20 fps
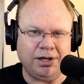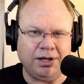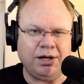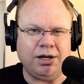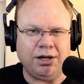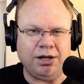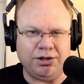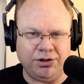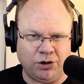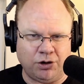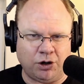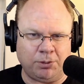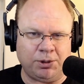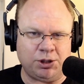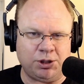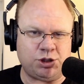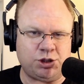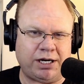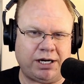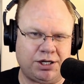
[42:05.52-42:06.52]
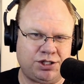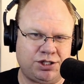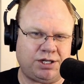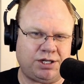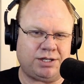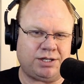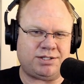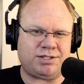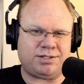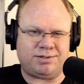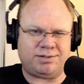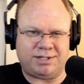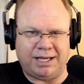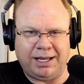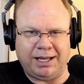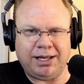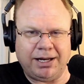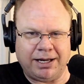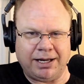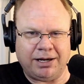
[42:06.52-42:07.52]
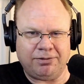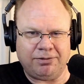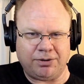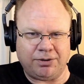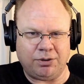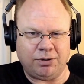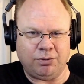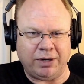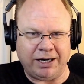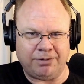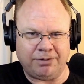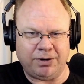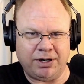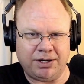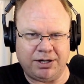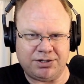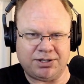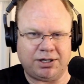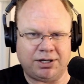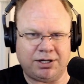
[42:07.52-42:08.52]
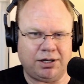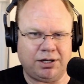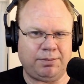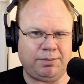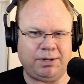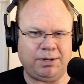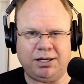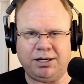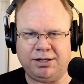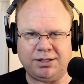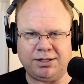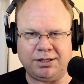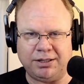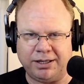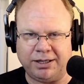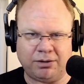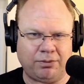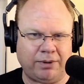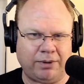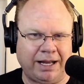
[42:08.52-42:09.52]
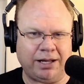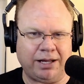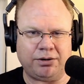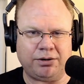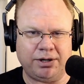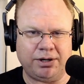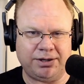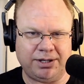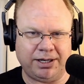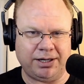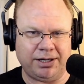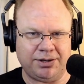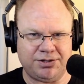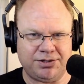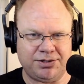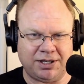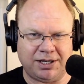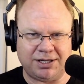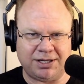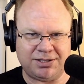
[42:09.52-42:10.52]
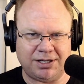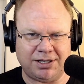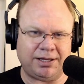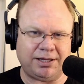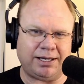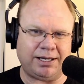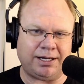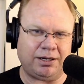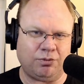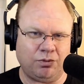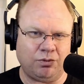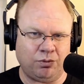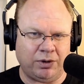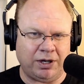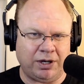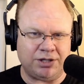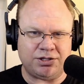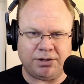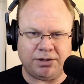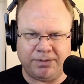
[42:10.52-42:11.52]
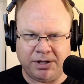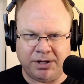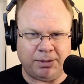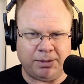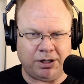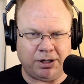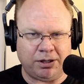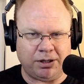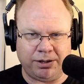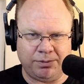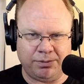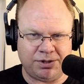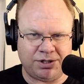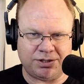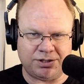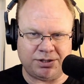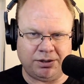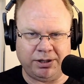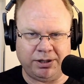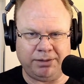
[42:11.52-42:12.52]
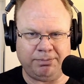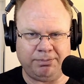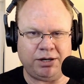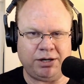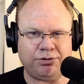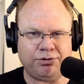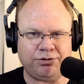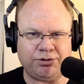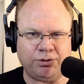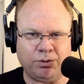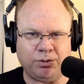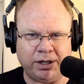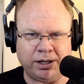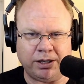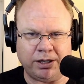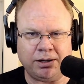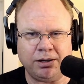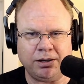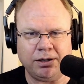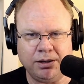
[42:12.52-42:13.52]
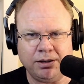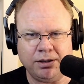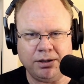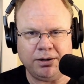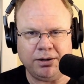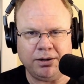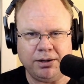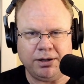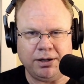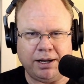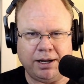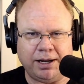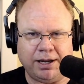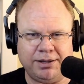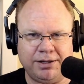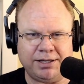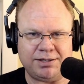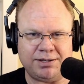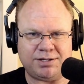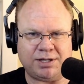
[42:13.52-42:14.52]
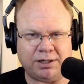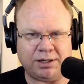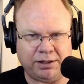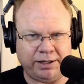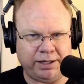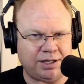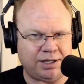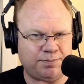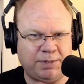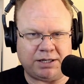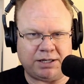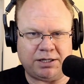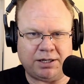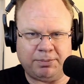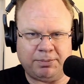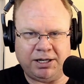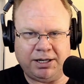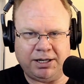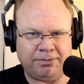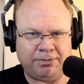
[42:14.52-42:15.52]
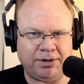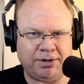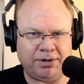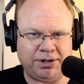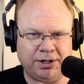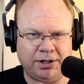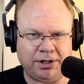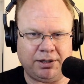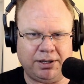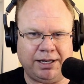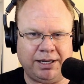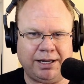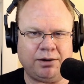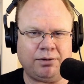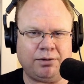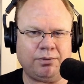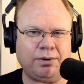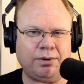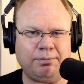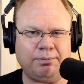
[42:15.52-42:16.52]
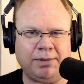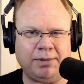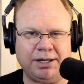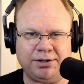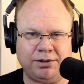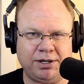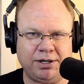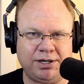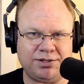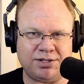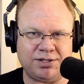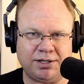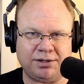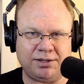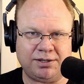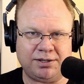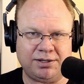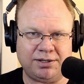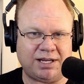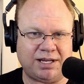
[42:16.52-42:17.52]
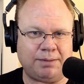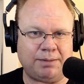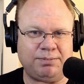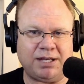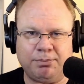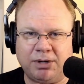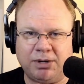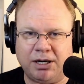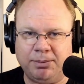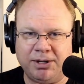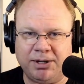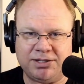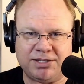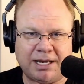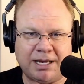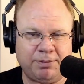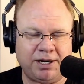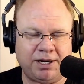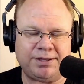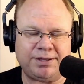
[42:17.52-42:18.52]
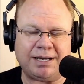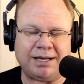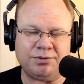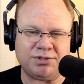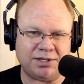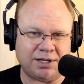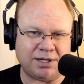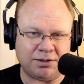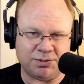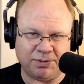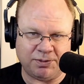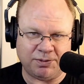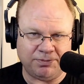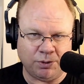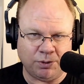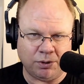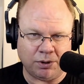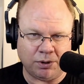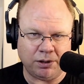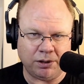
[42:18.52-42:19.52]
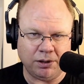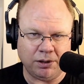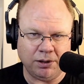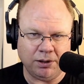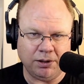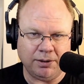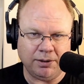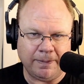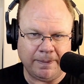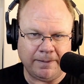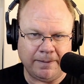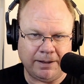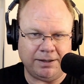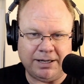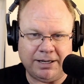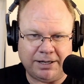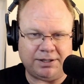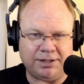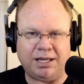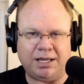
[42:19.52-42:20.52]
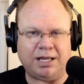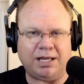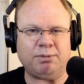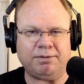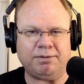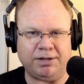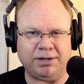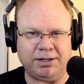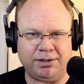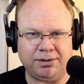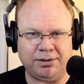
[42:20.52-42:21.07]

Normal trash gets taken out for whatever it is. And it could be anything like a rat or anything else. It gets into that, runs over to the market, which is only meters away. And then suddenly it gets picked up into everything. Now, my theory is that the same thing probably has happened a thousand times before and nothing came of it.